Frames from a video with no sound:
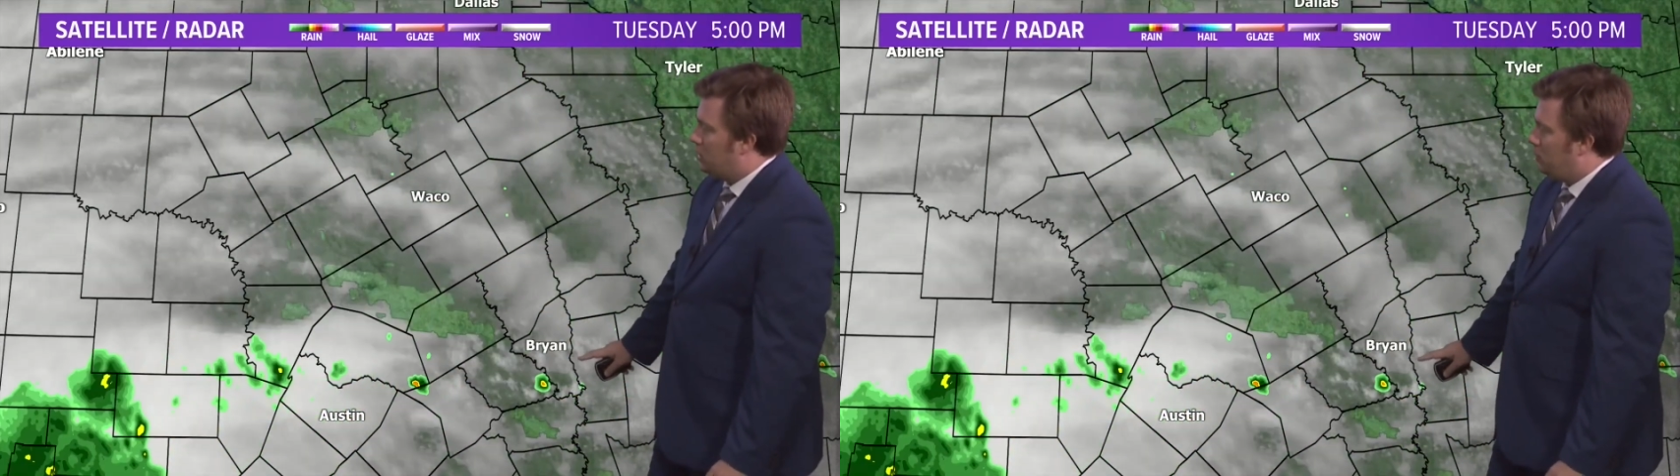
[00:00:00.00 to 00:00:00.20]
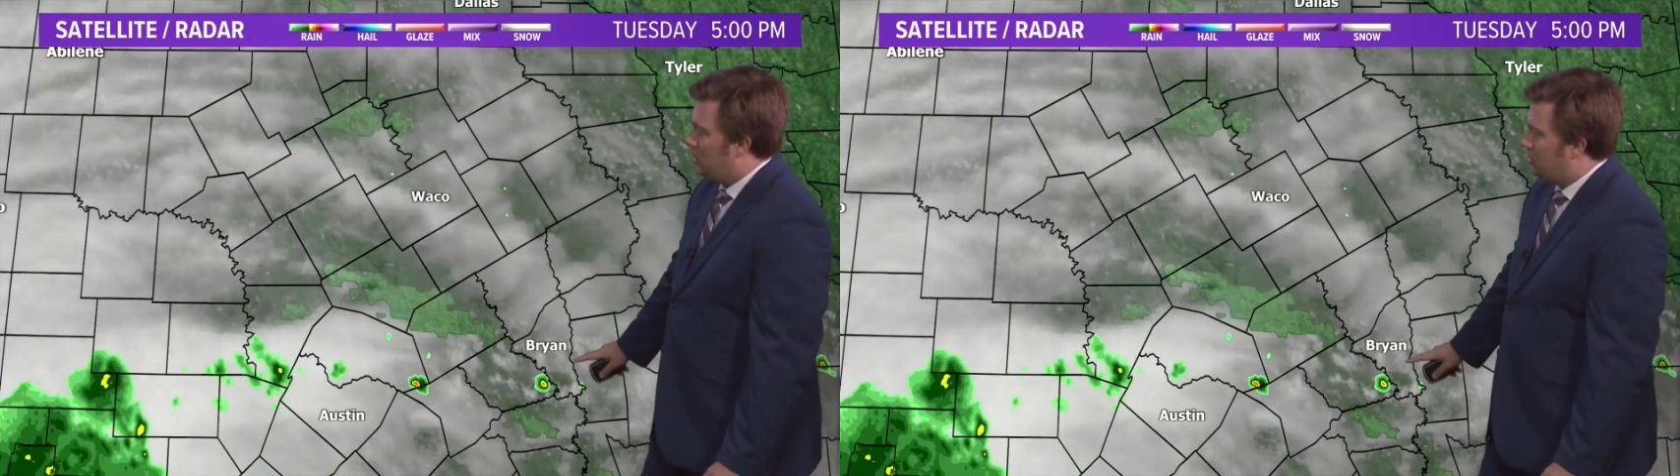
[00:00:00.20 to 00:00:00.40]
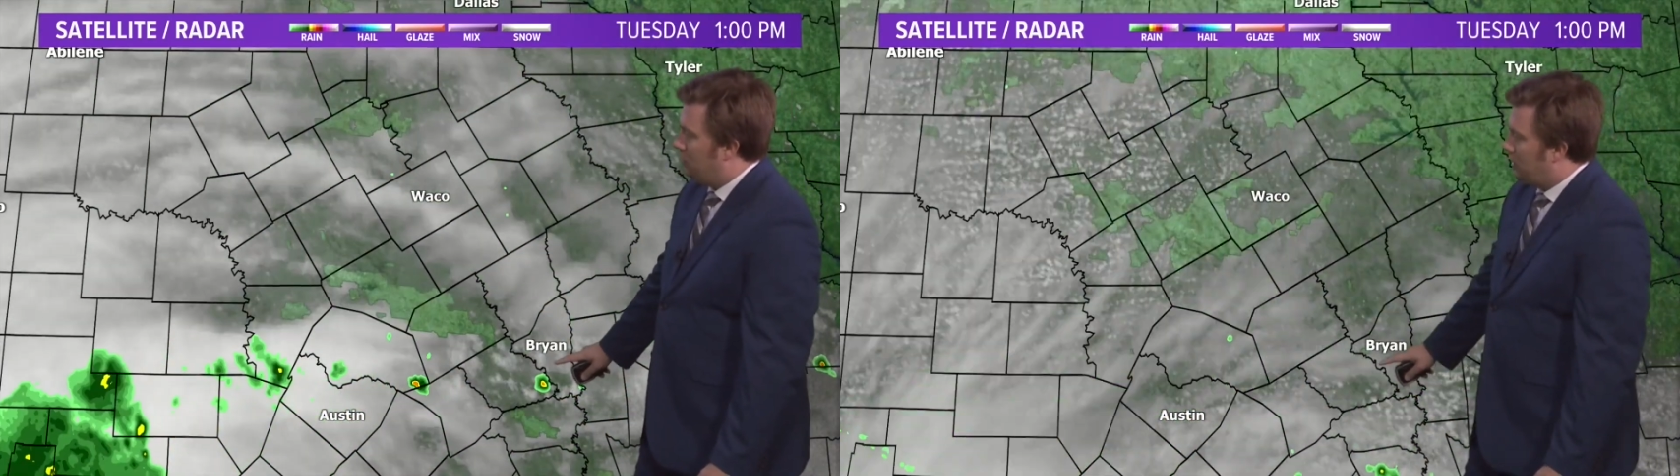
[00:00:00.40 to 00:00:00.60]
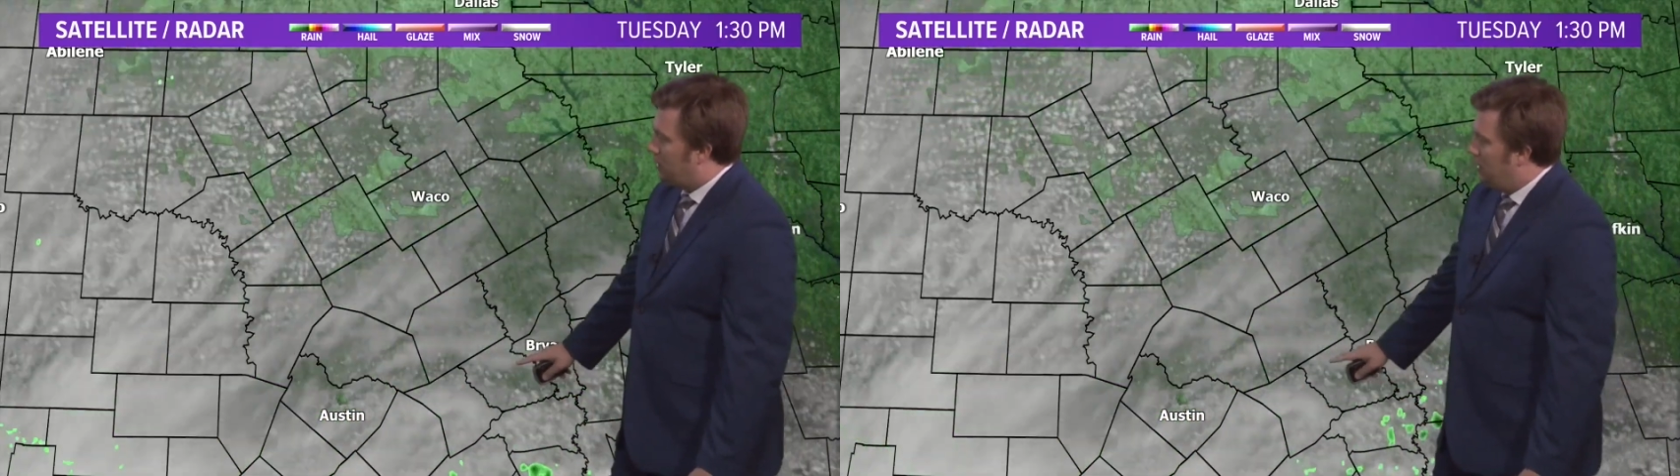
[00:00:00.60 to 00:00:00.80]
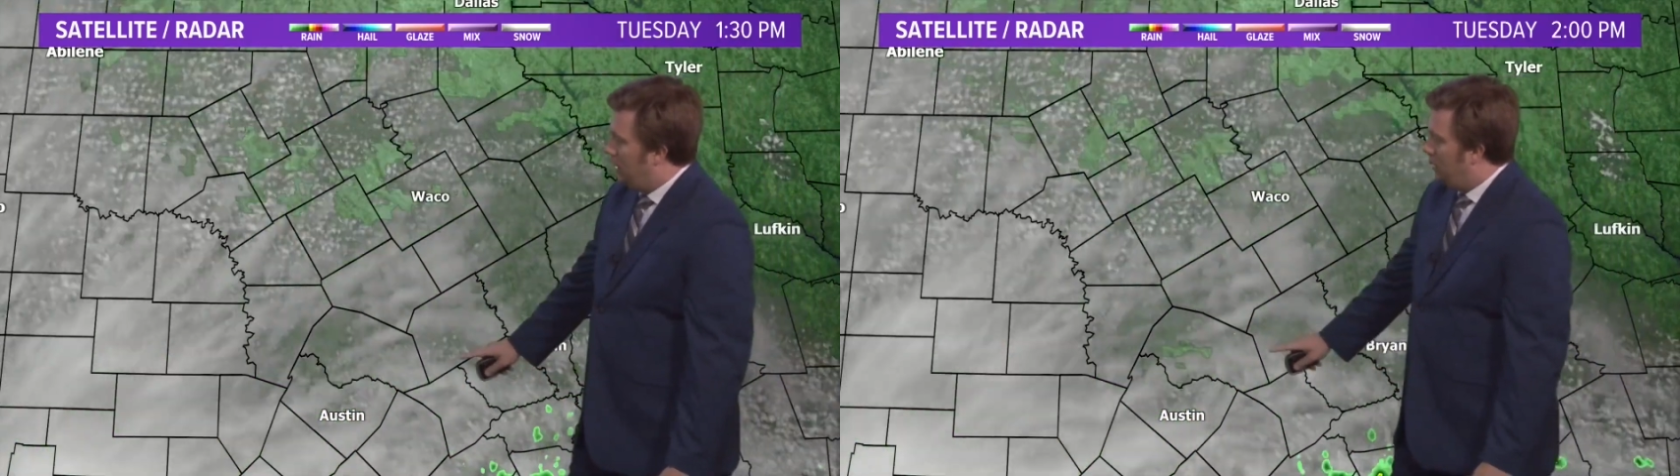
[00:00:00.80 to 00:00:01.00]
parts of
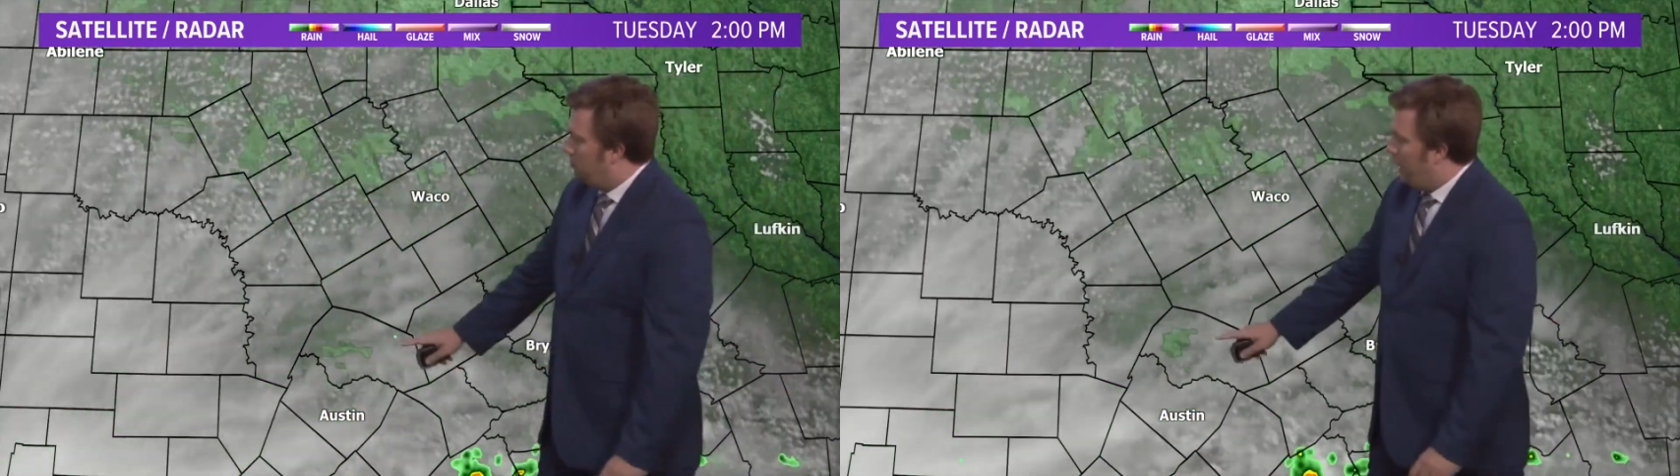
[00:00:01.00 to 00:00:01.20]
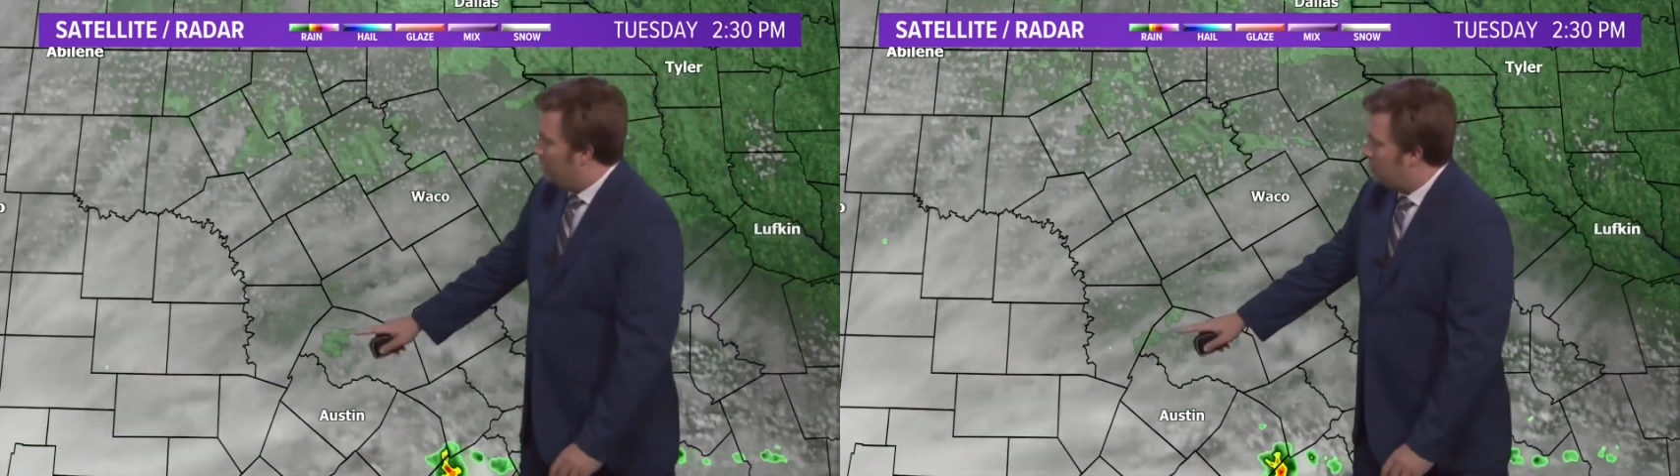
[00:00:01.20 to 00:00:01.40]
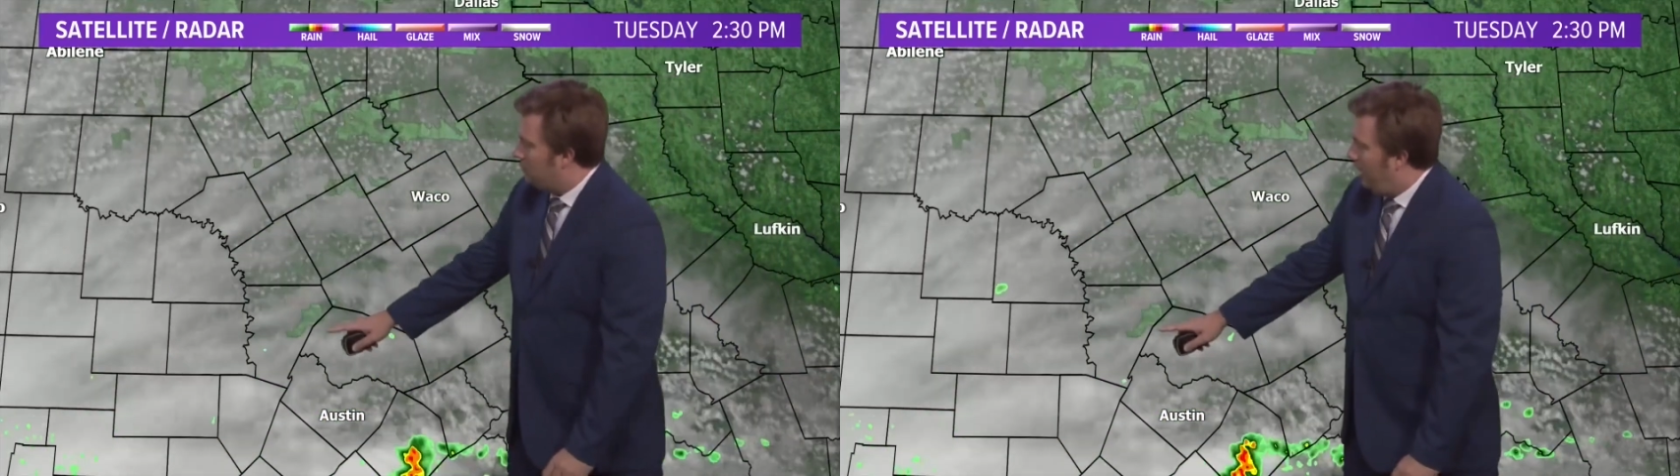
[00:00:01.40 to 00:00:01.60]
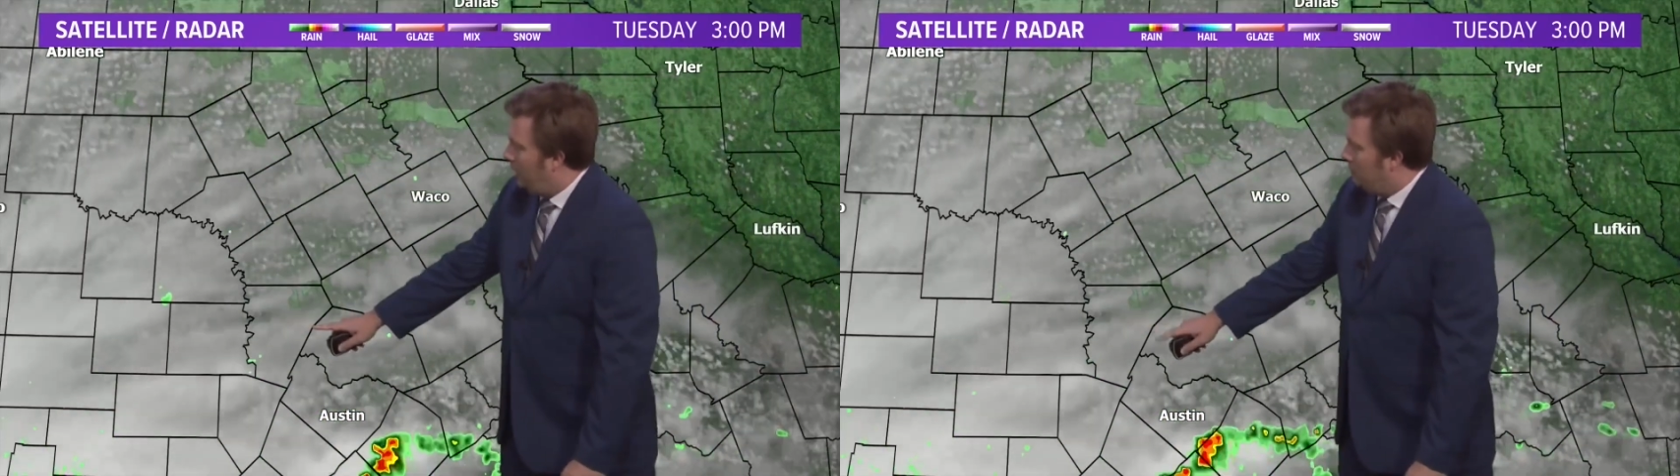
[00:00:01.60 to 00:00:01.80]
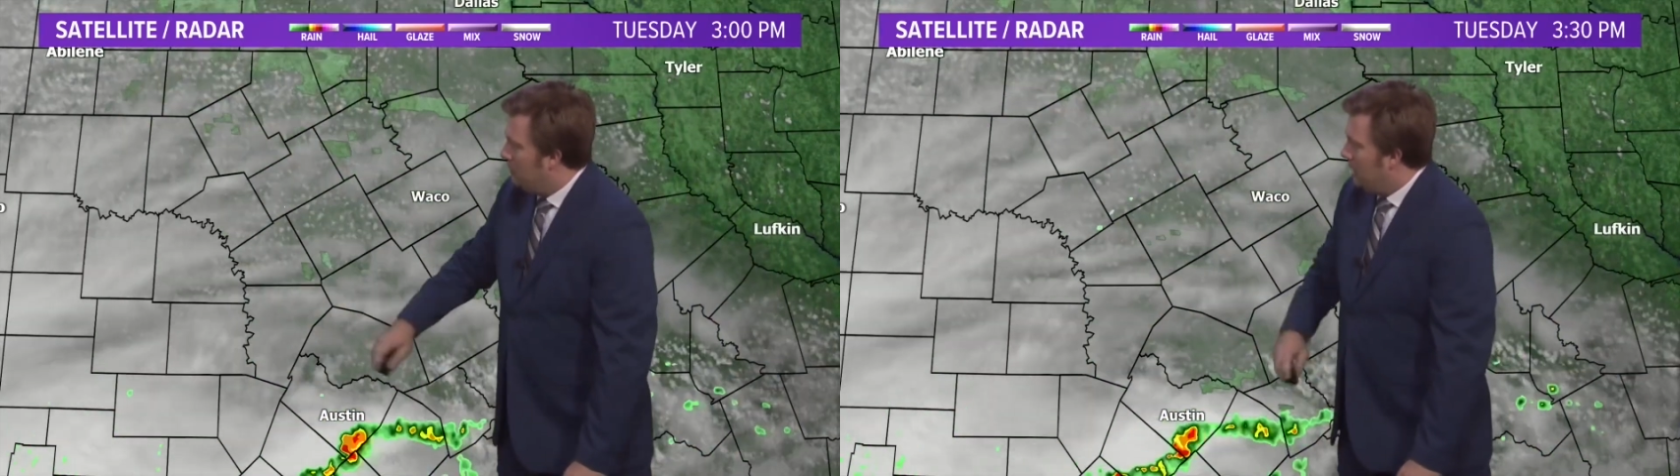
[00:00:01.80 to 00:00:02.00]
the Brazos Valley